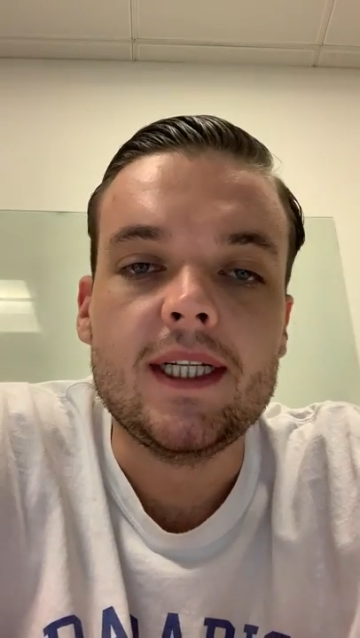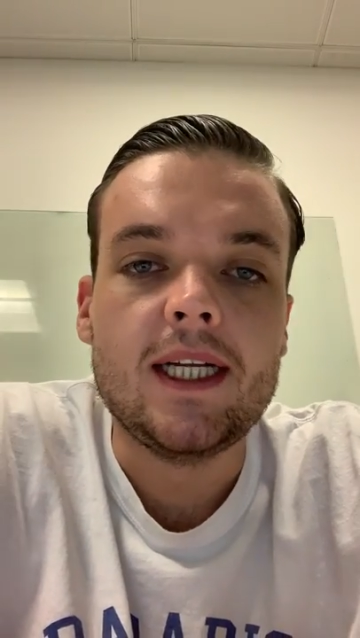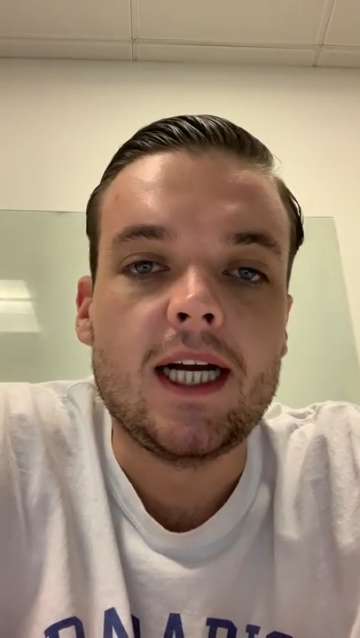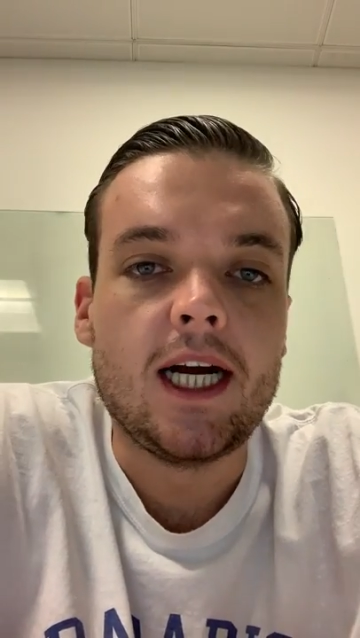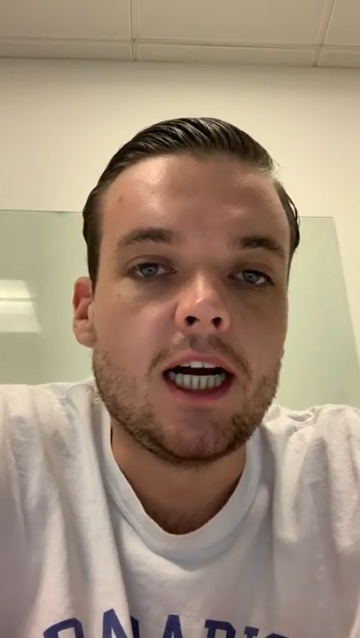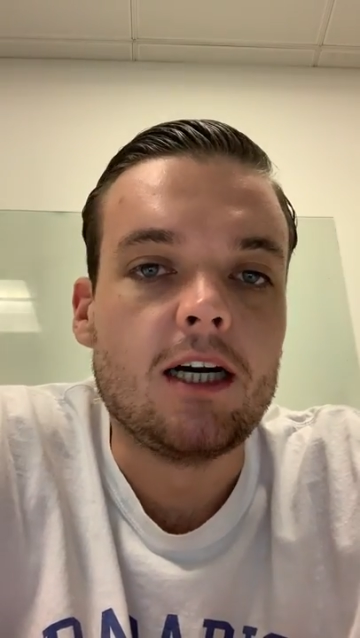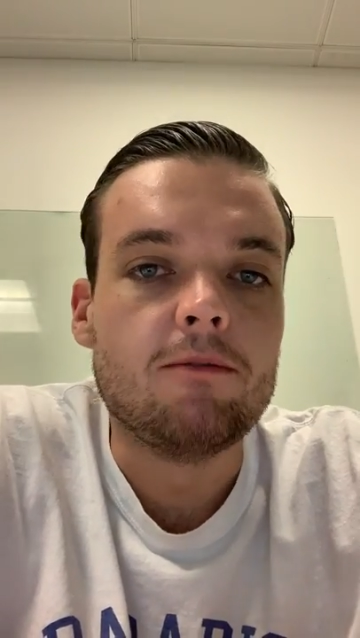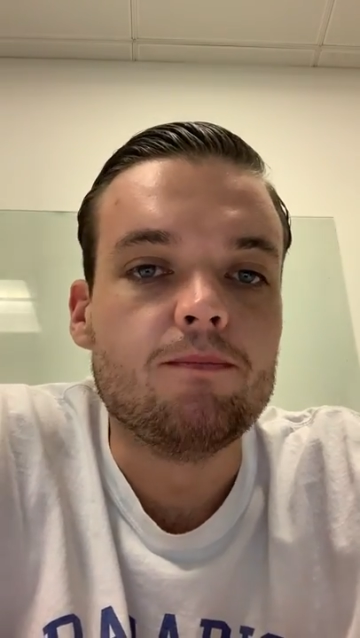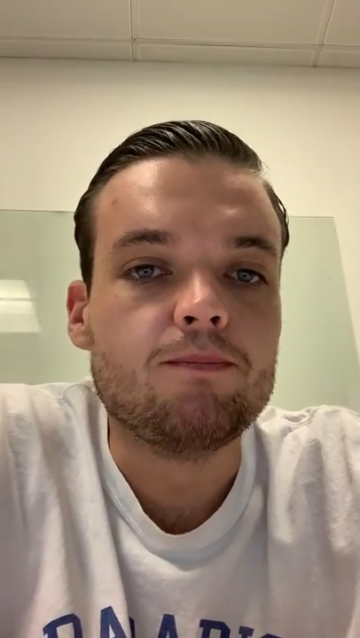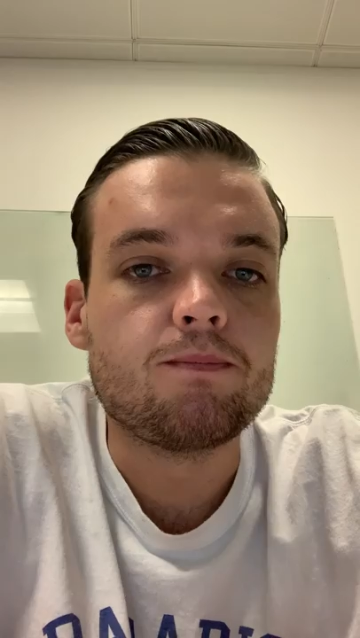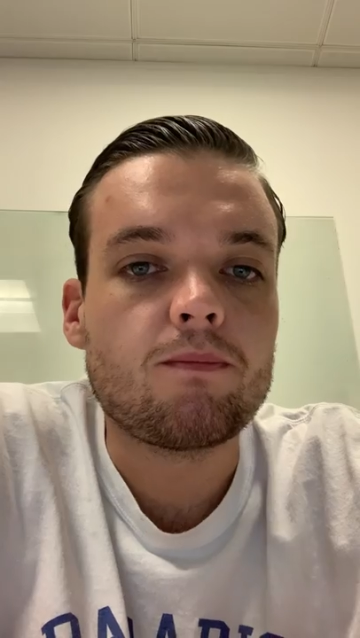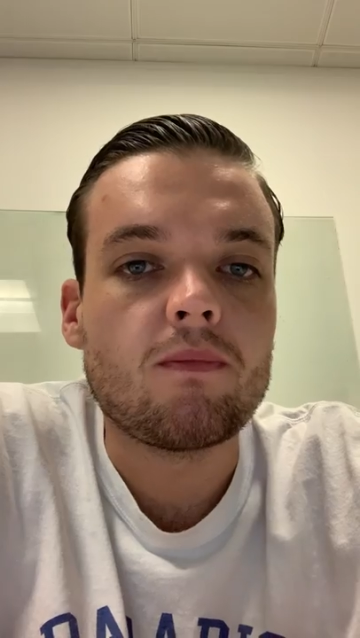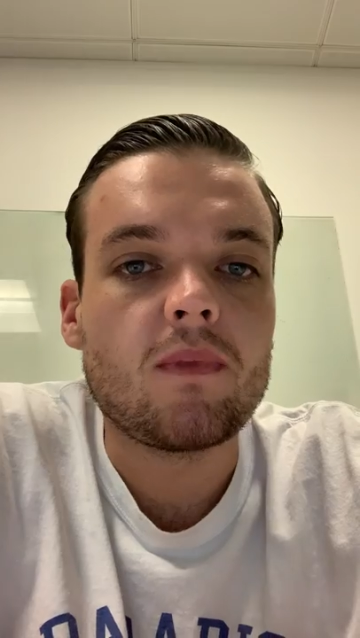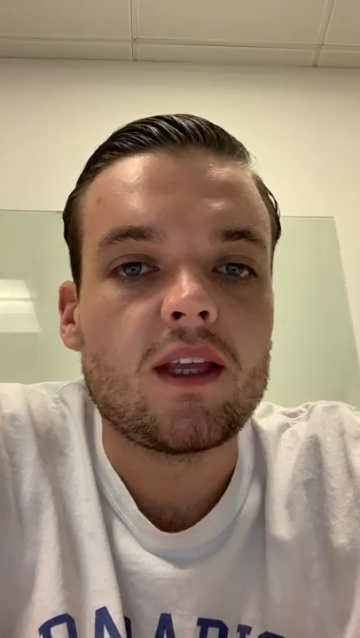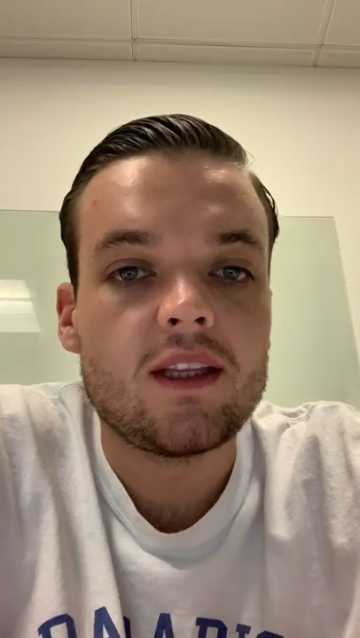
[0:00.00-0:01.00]
Um,
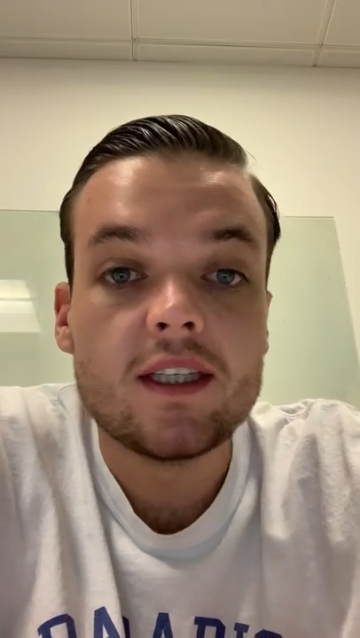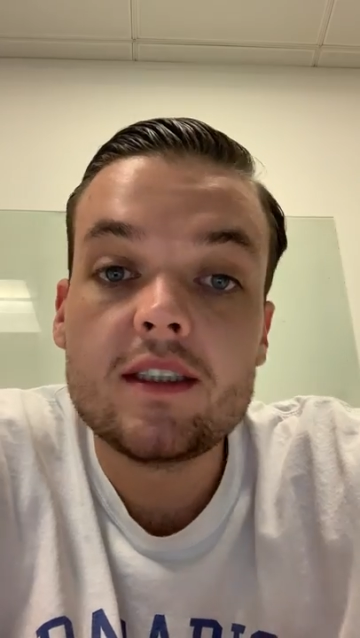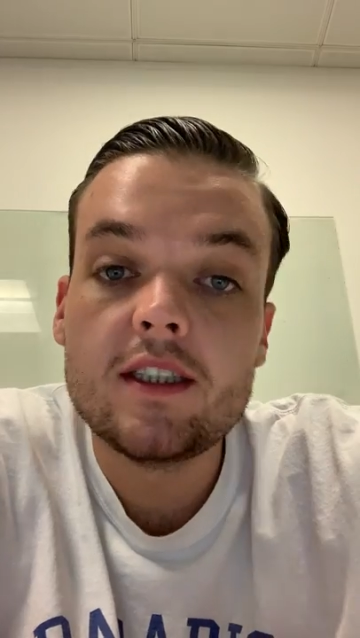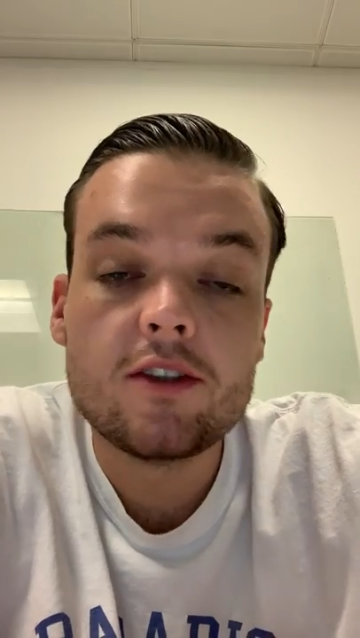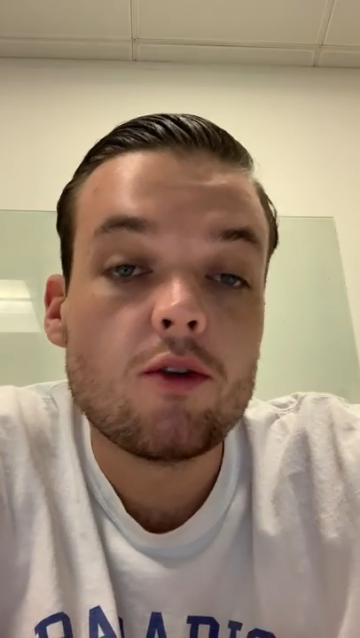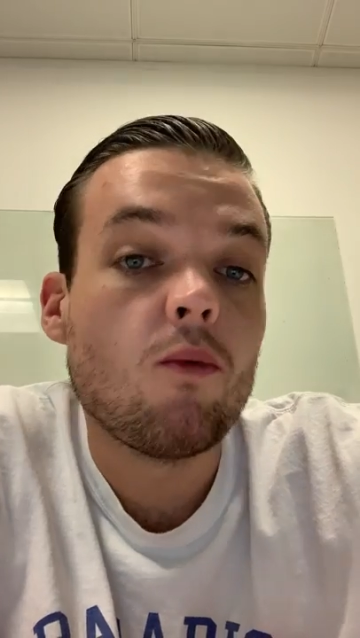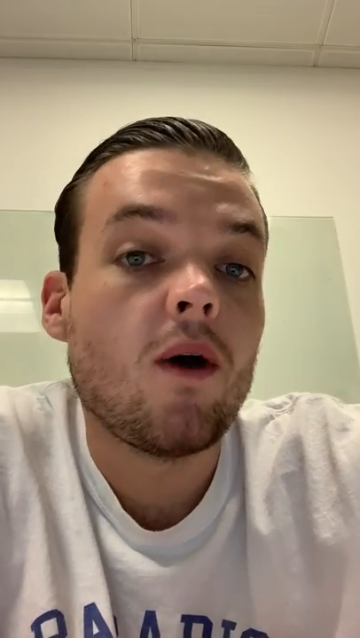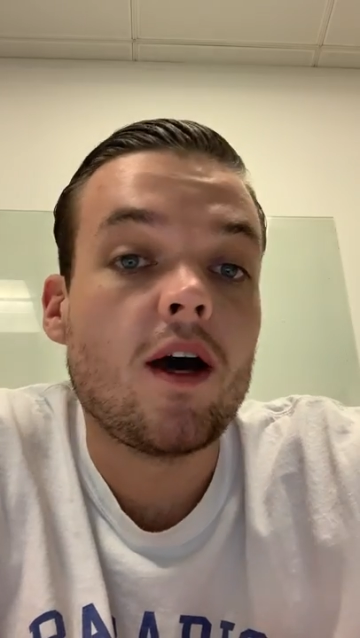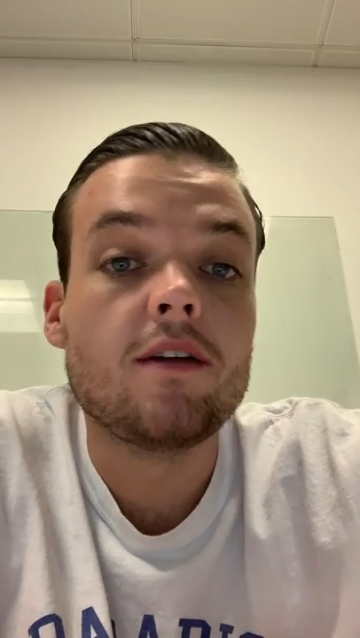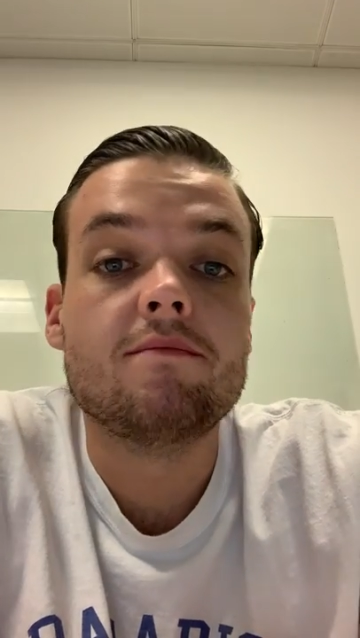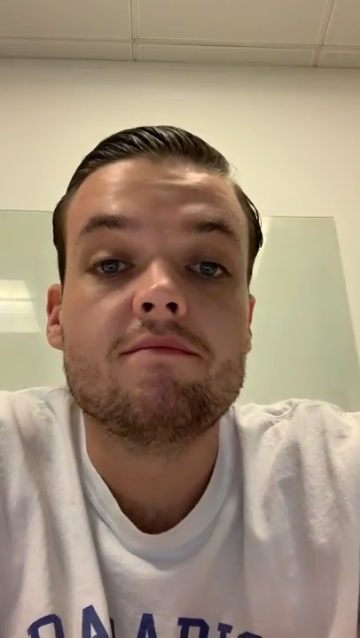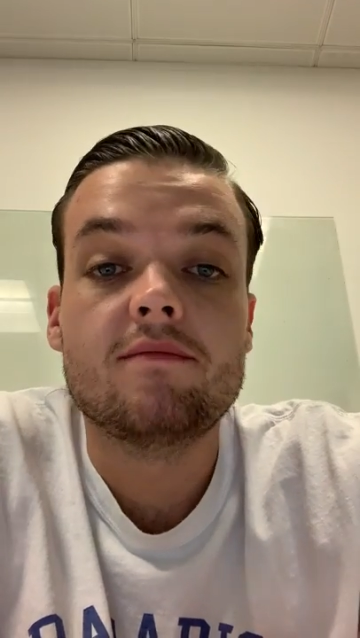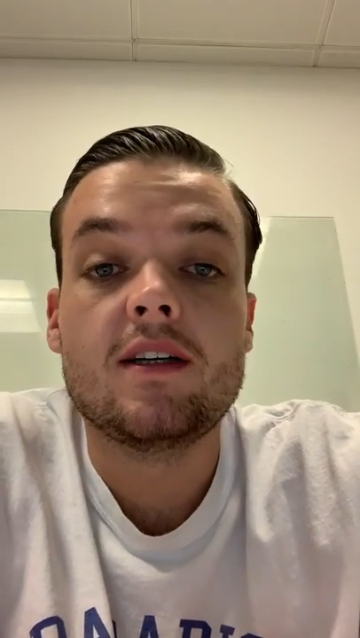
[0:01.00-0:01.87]
this is the one.